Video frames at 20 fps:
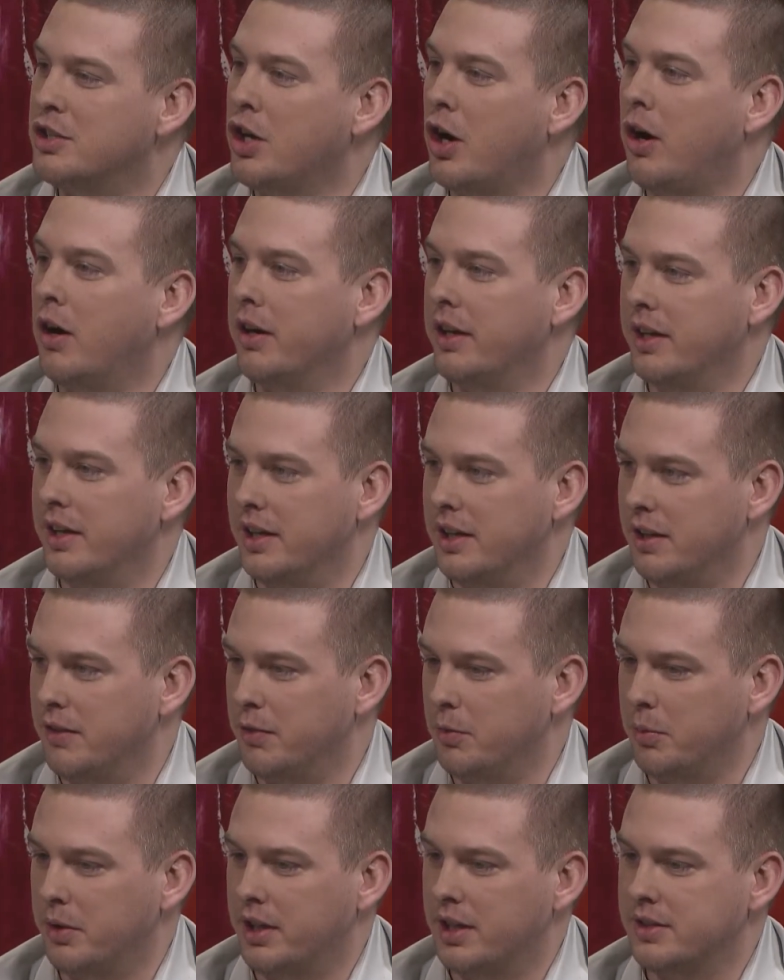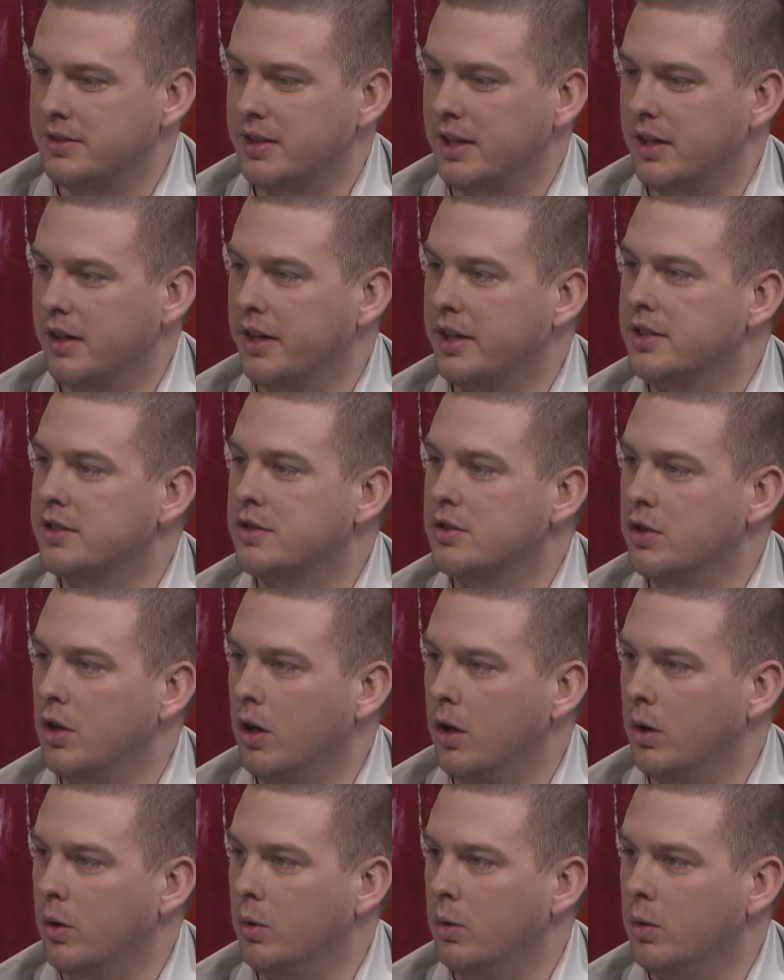taught any different, because there is
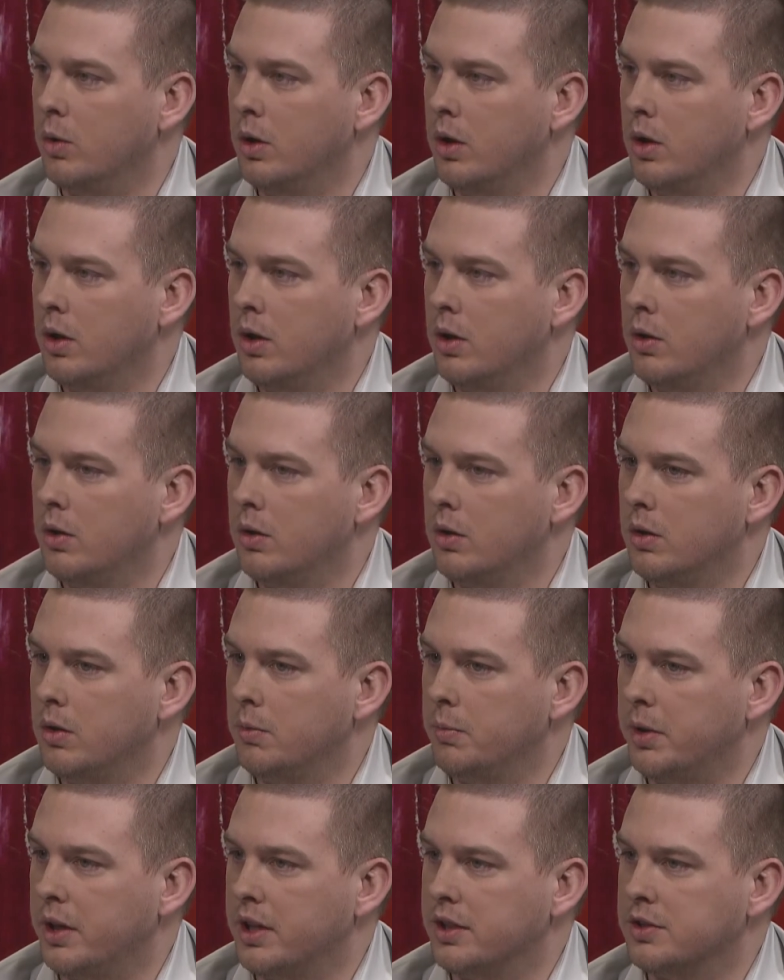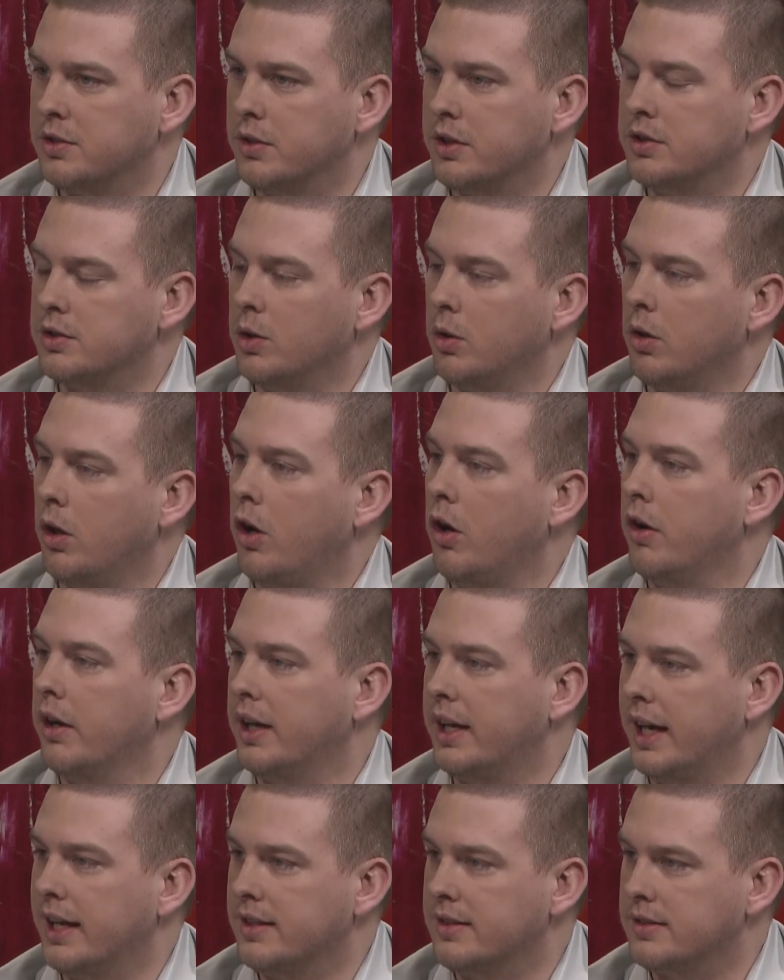no law
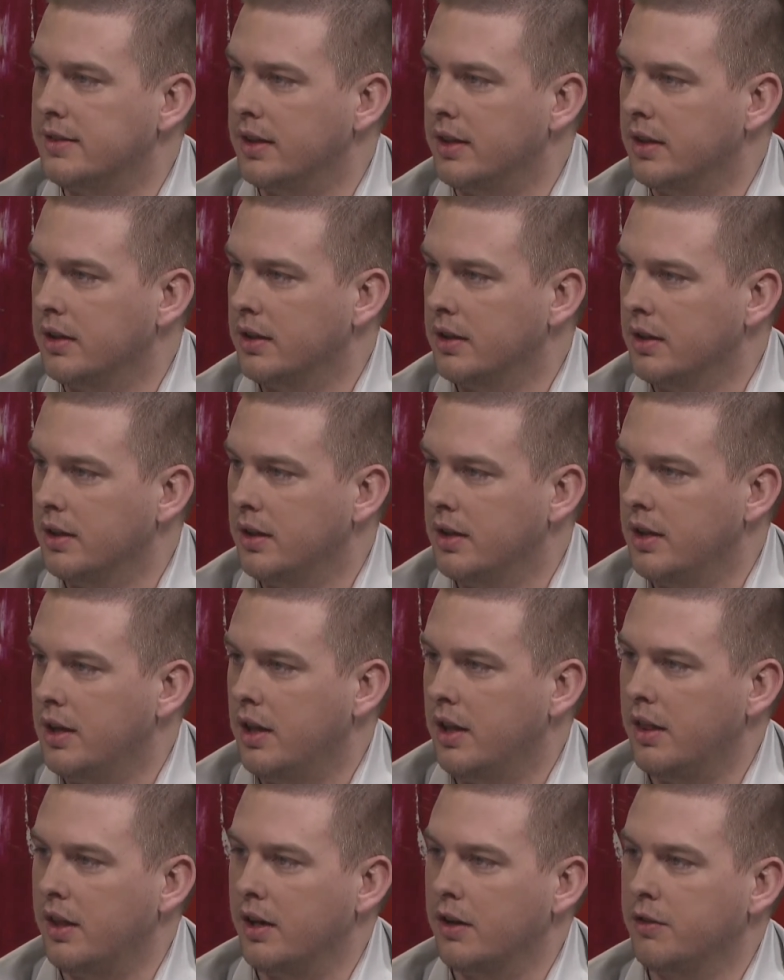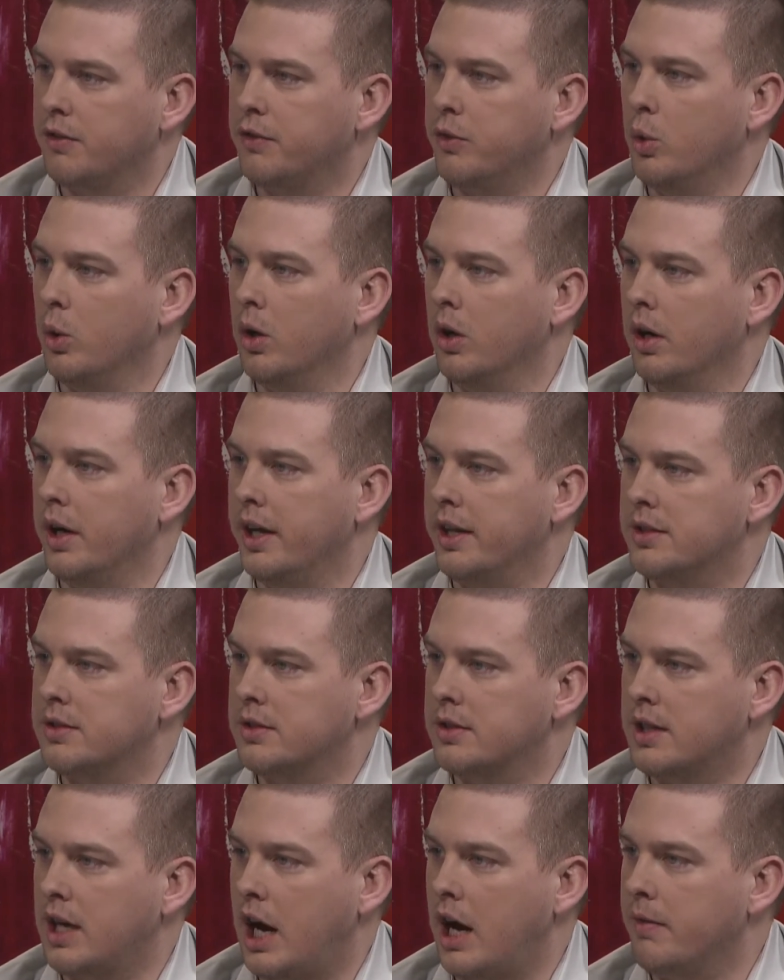against it. Therefore,
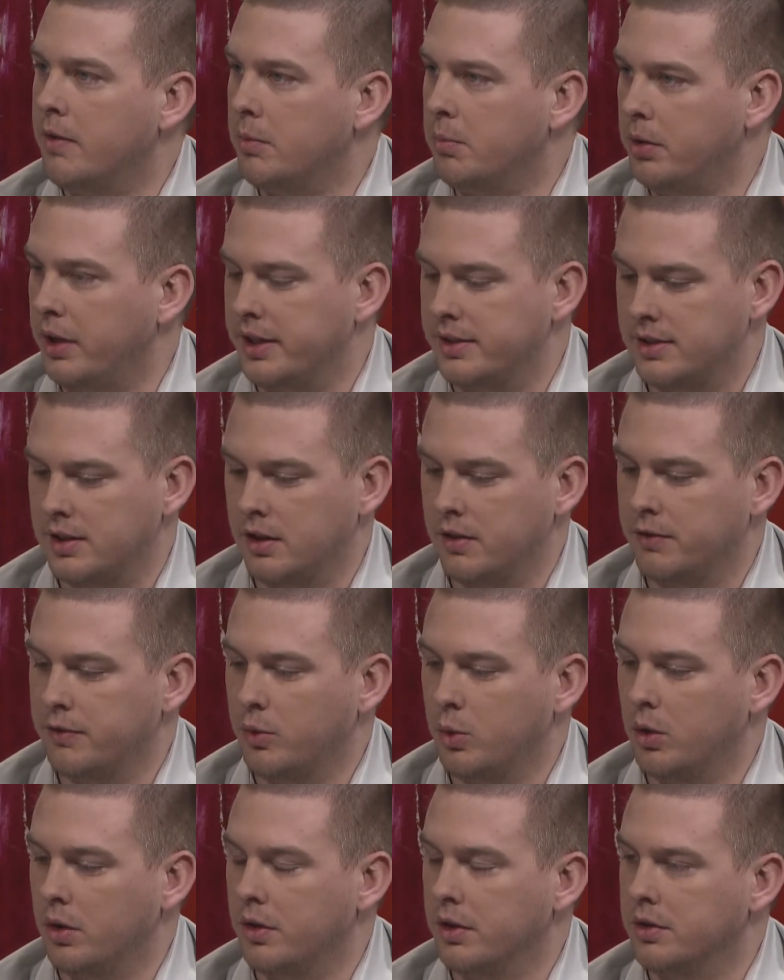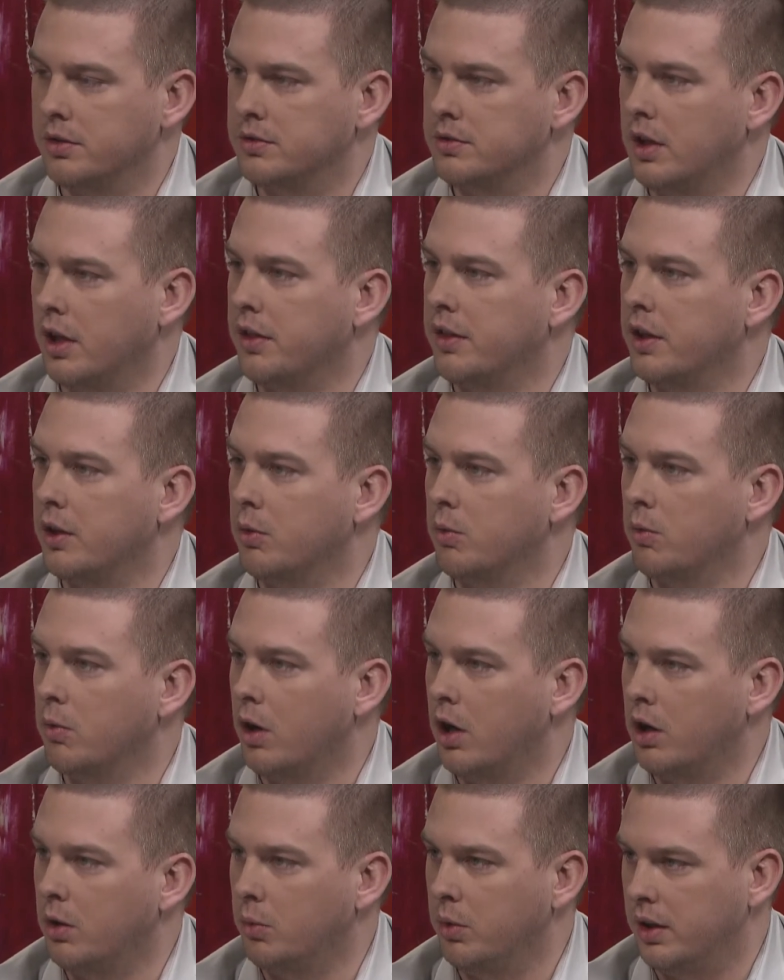it's commonplace. Therefore, there's nothing
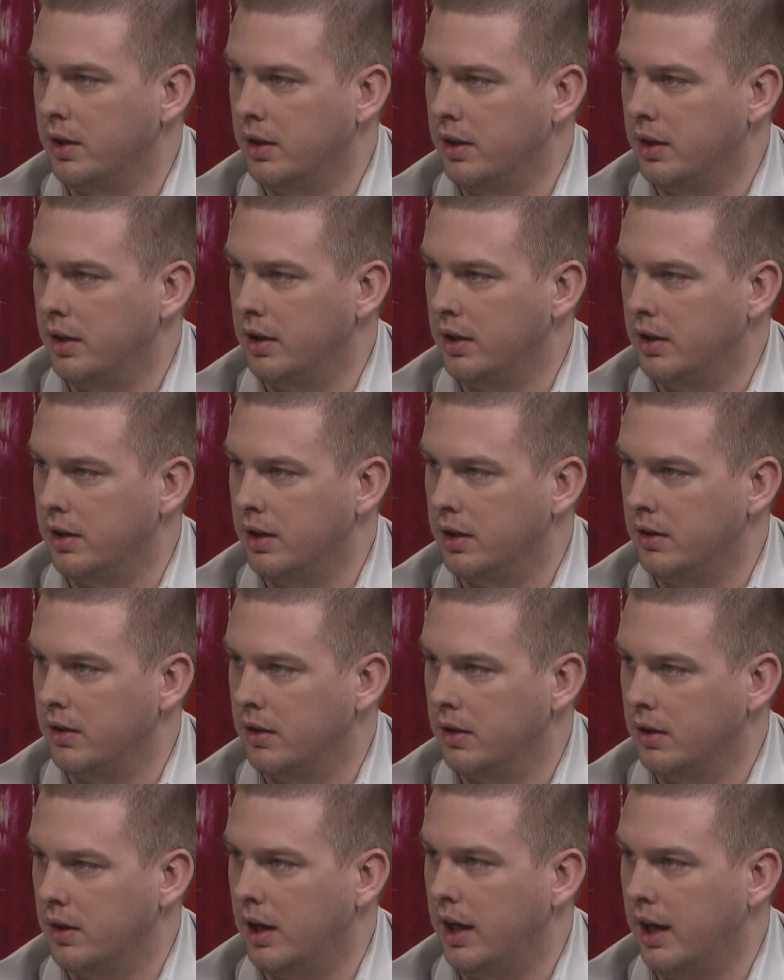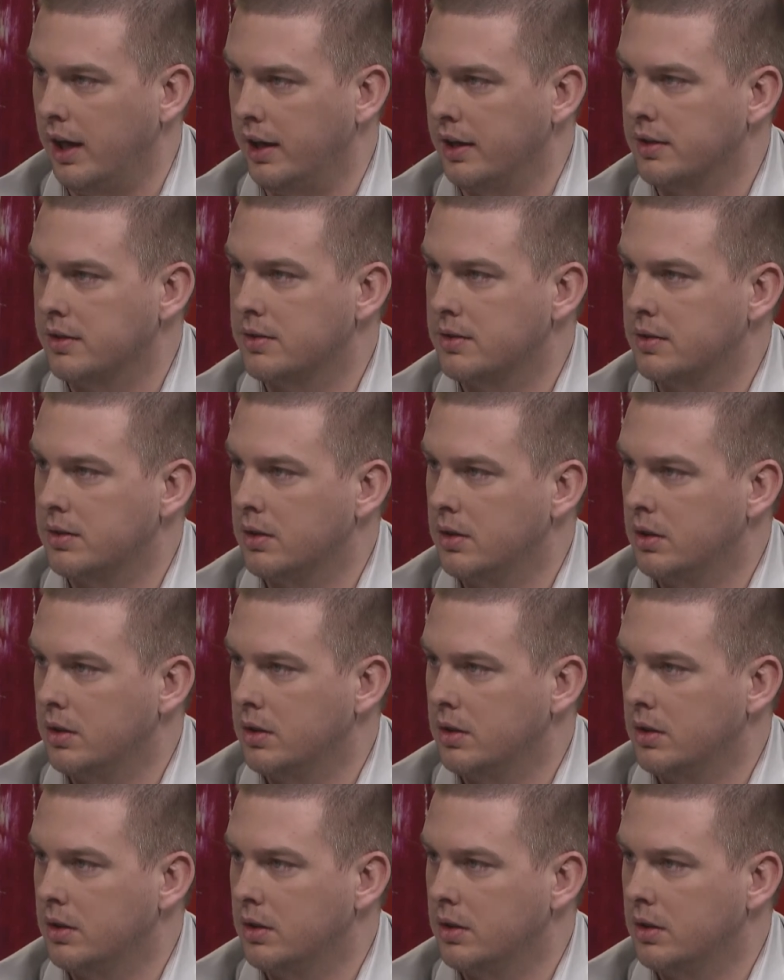wrong with it in their eyes.